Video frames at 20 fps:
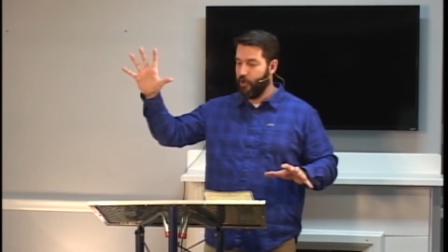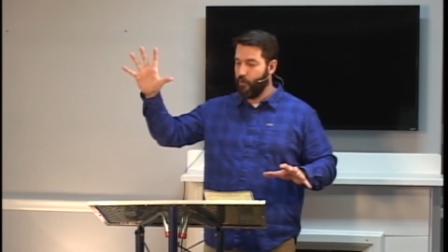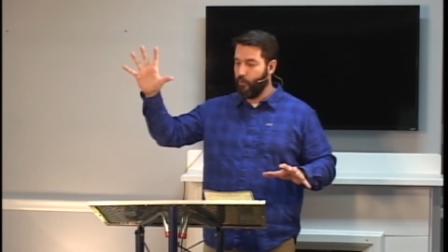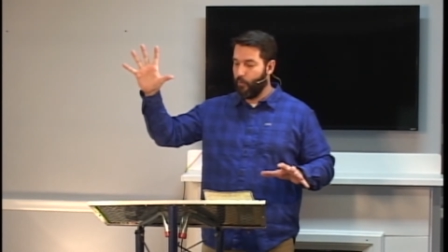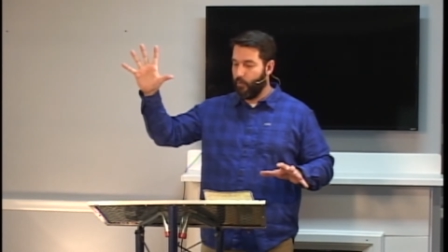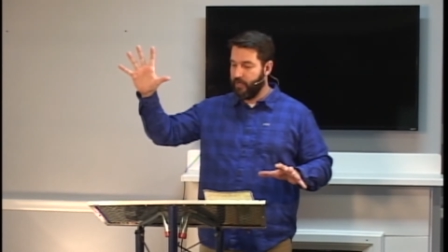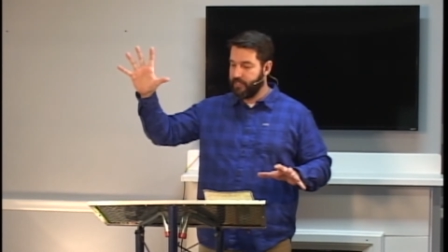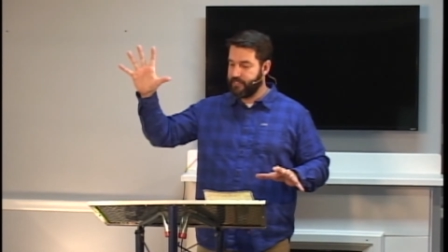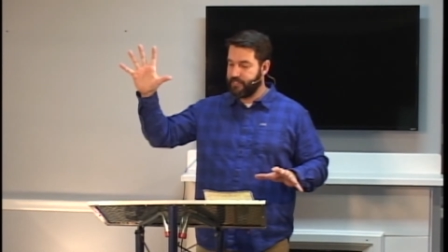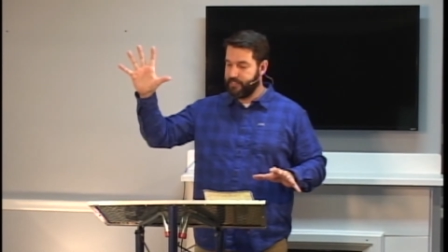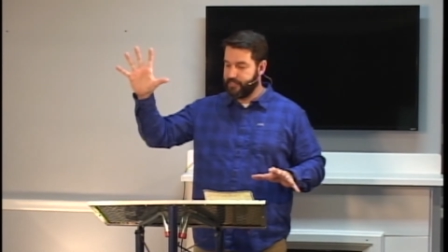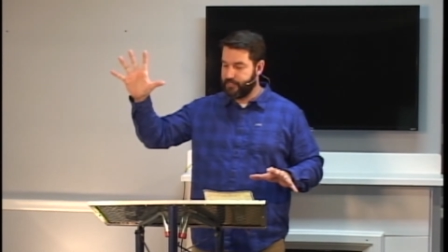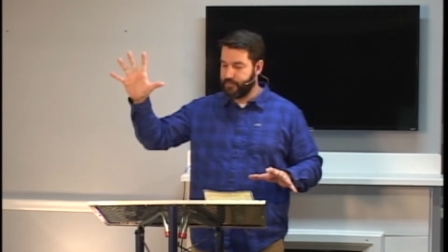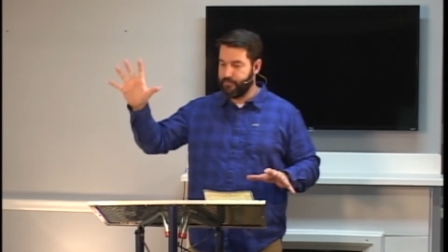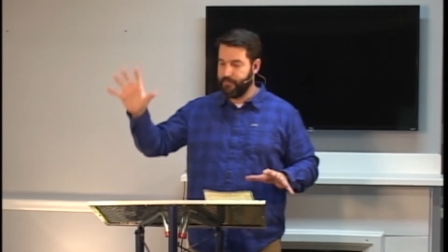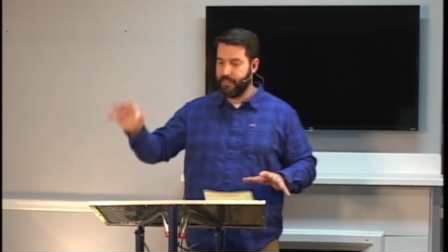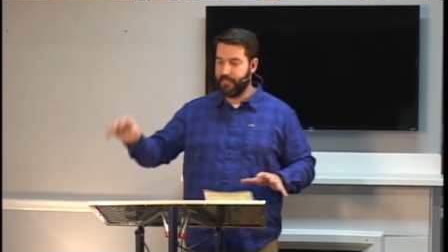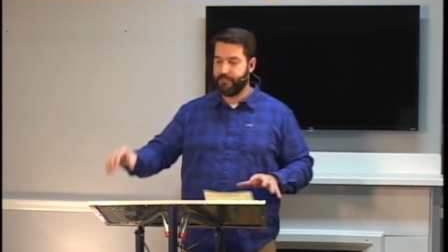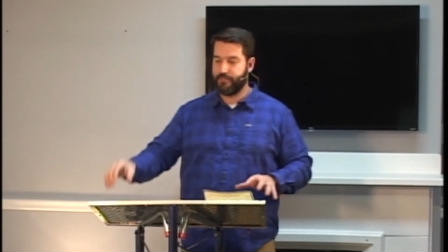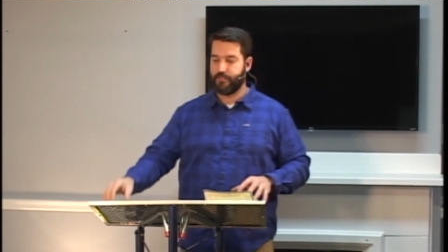what this
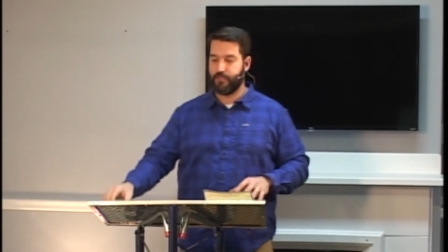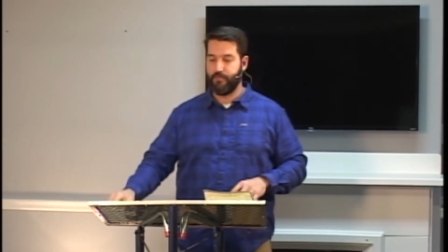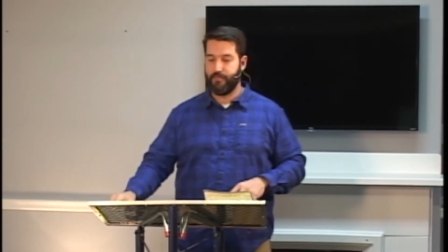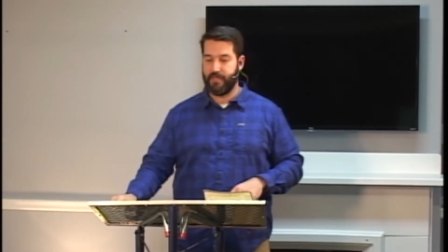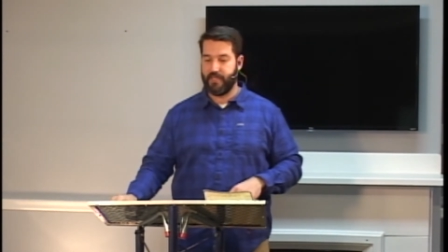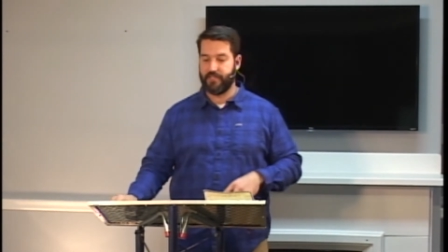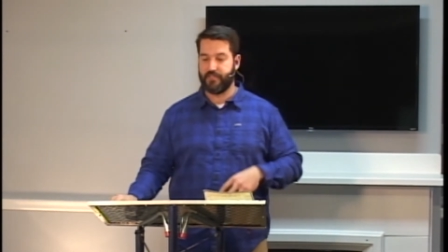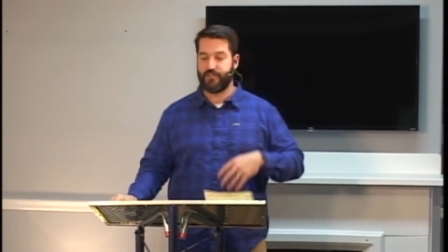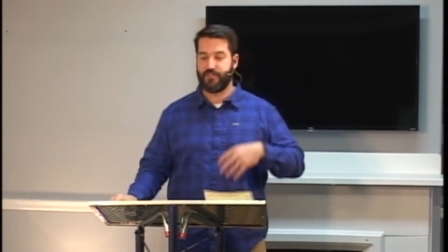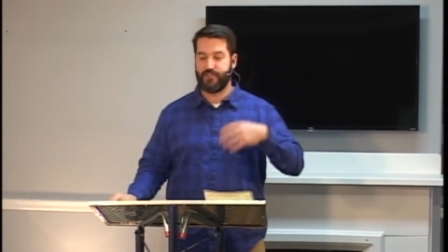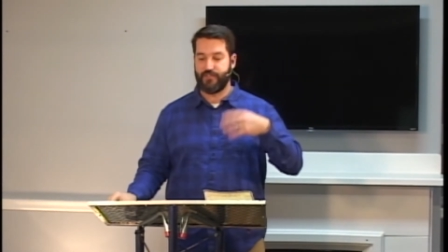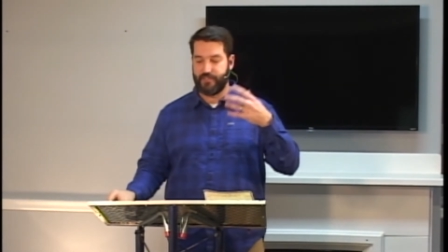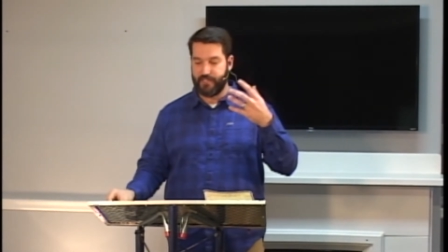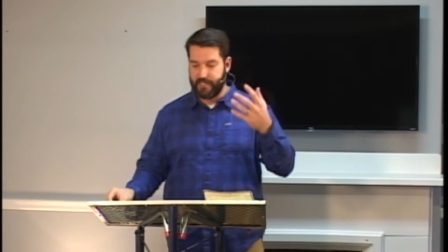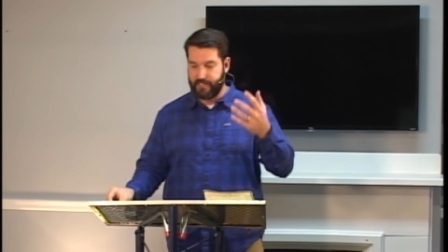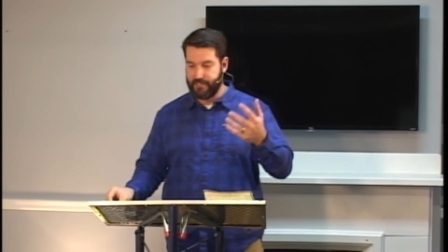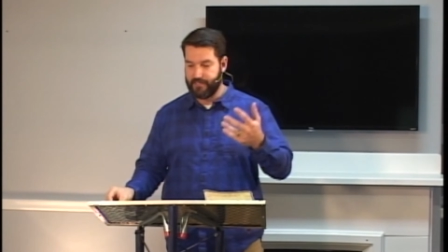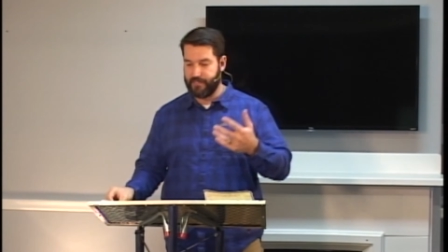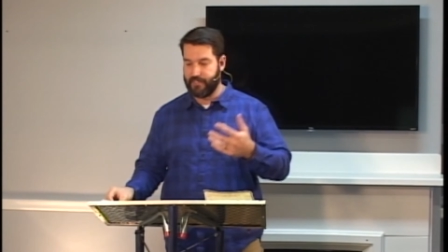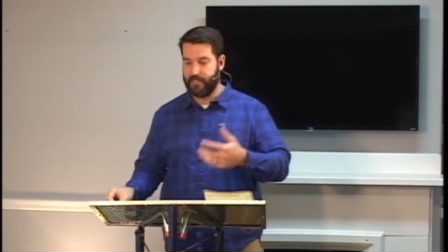means to be a
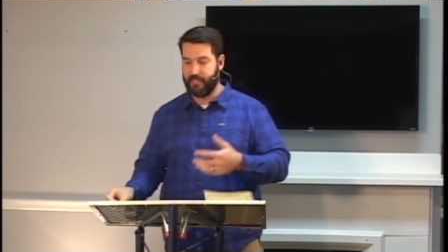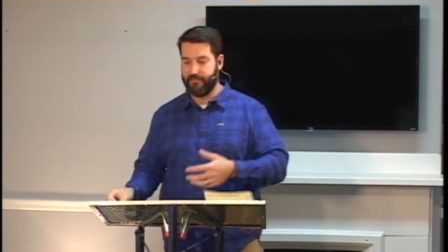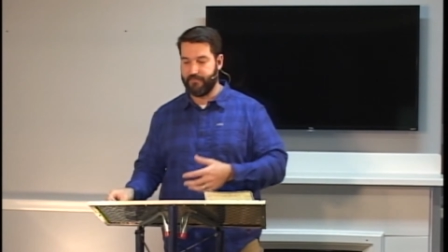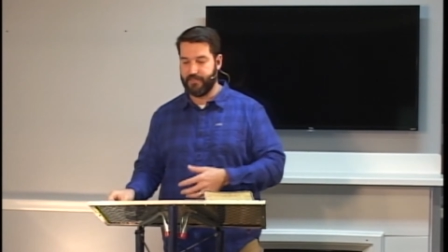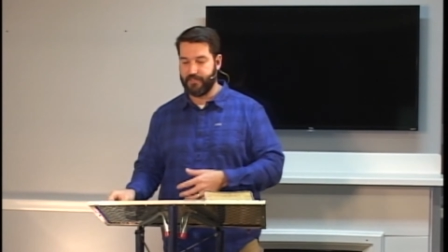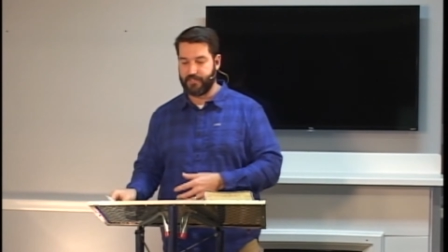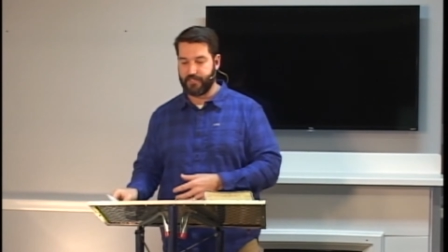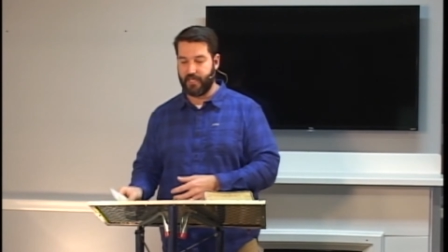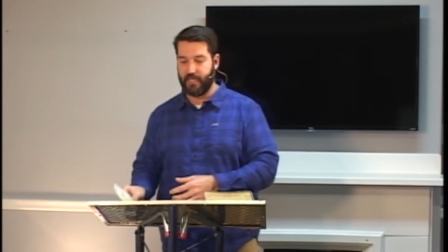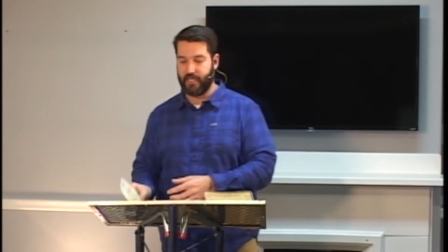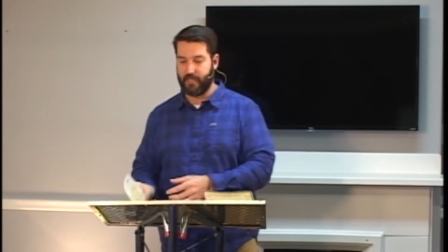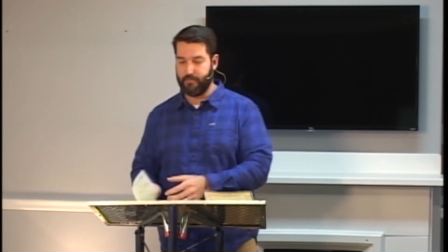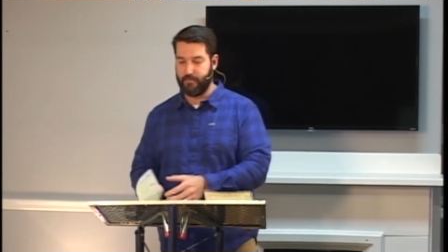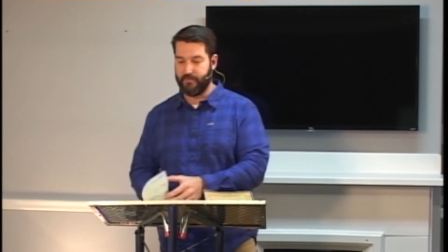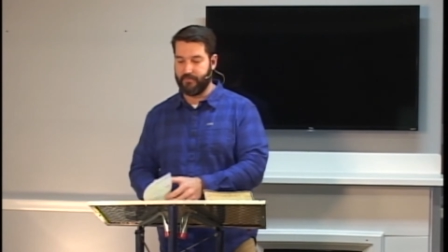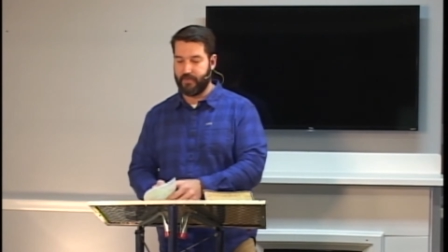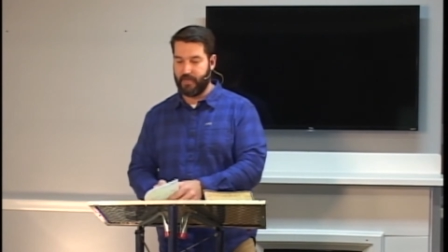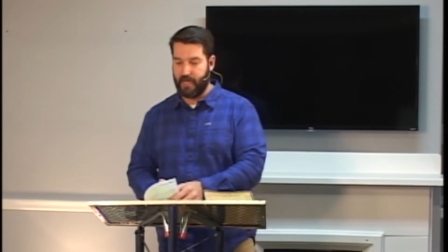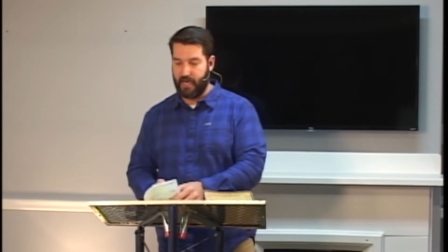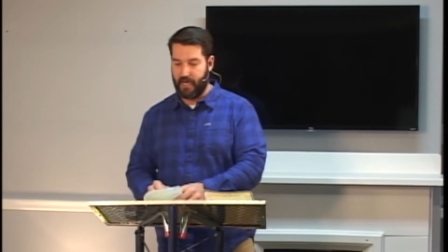citizen of this kingdom
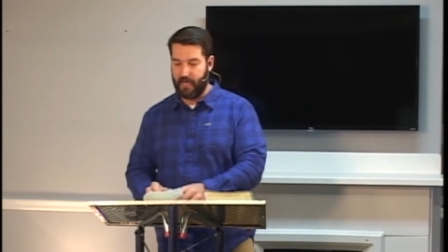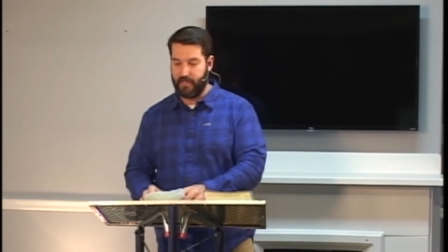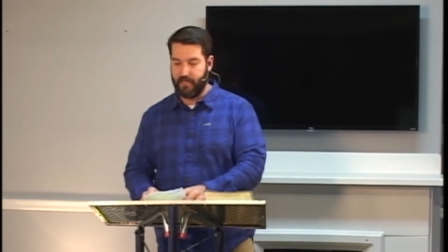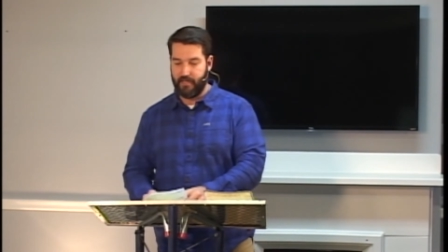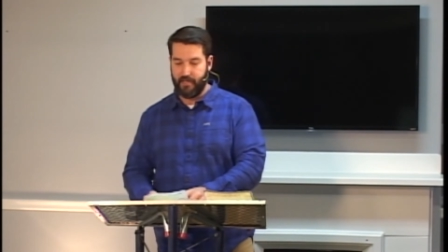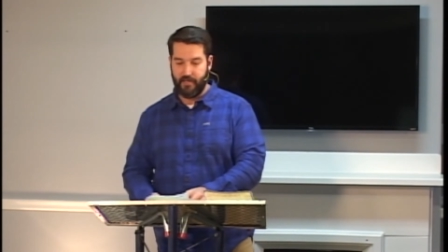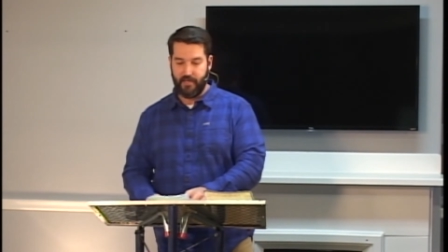of God